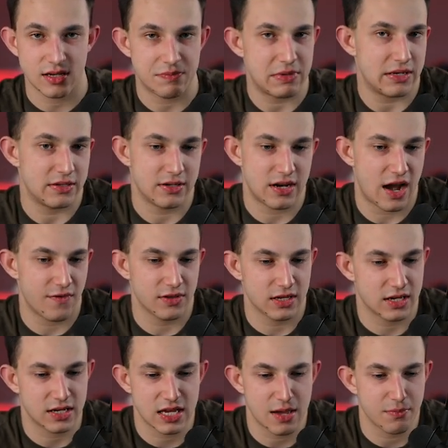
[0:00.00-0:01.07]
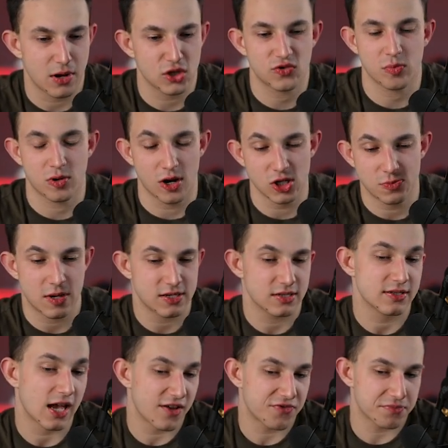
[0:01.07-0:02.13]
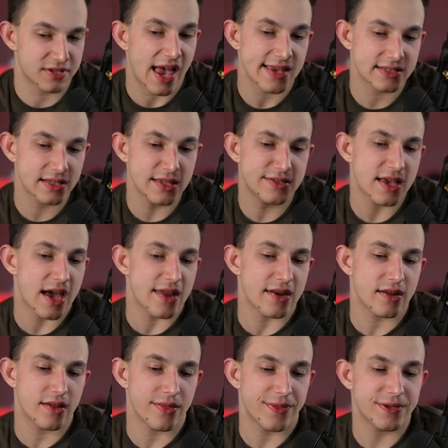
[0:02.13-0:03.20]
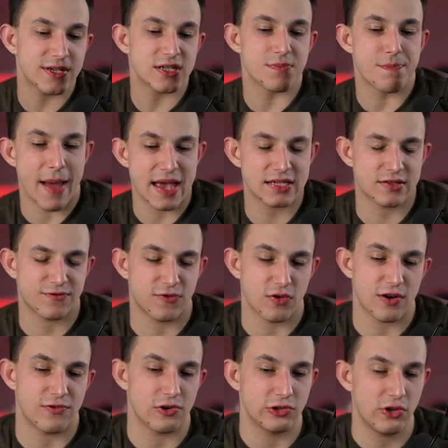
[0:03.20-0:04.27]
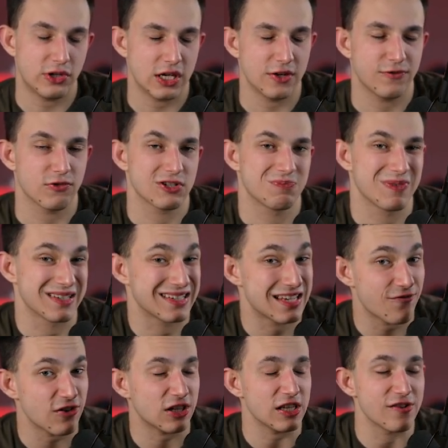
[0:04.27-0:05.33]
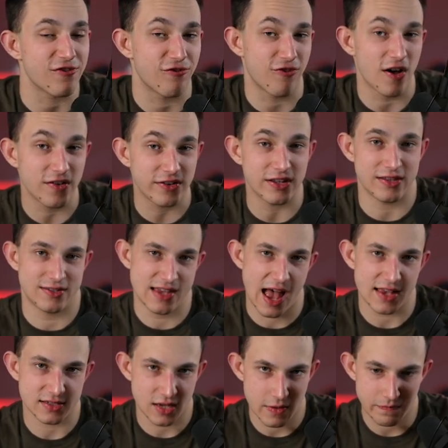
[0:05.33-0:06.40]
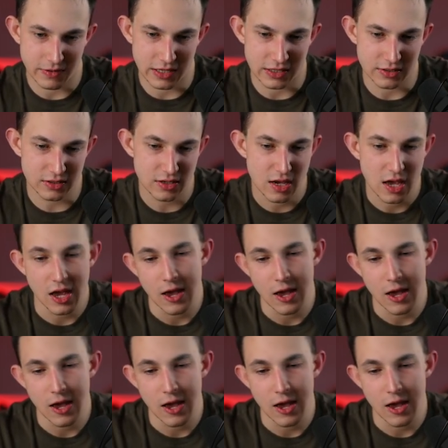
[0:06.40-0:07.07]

I mean, you're not really going to get much from Crunchbase aside from SaaS leads. And this is best for if you're looking for specifically funded SaaS companies.